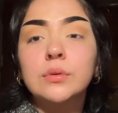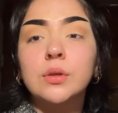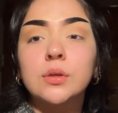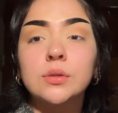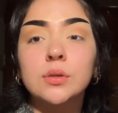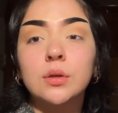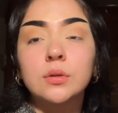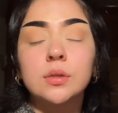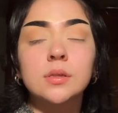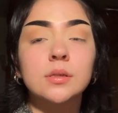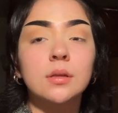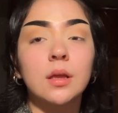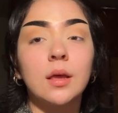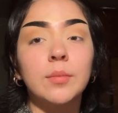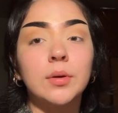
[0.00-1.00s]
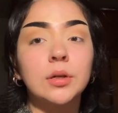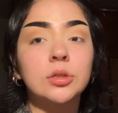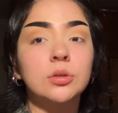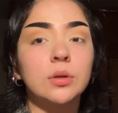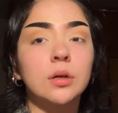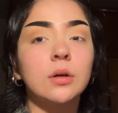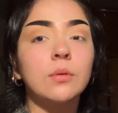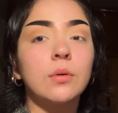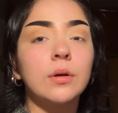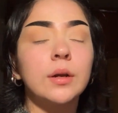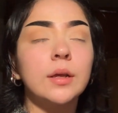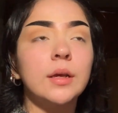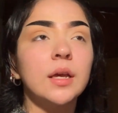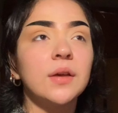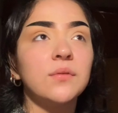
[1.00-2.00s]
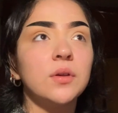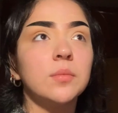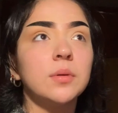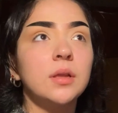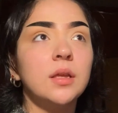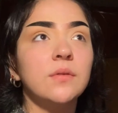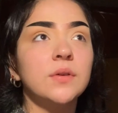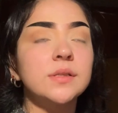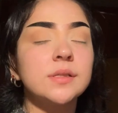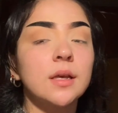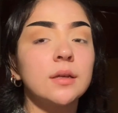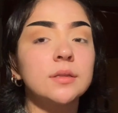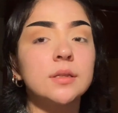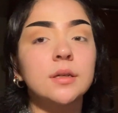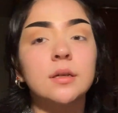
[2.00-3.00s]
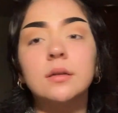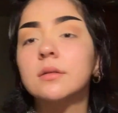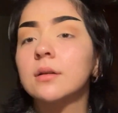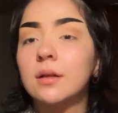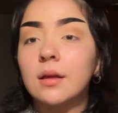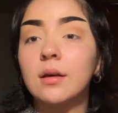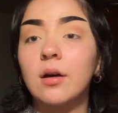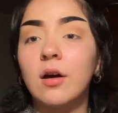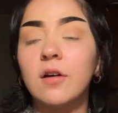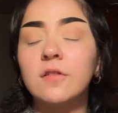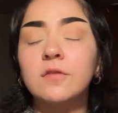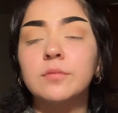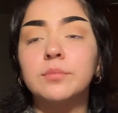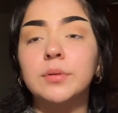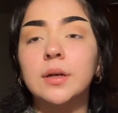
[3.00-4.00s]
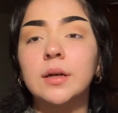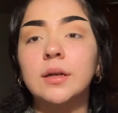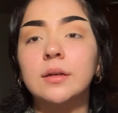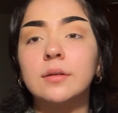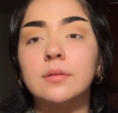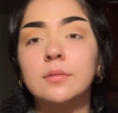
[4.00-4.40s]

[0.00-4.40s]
So disclaimer, trigger warning, if you believe in Santa, click off, but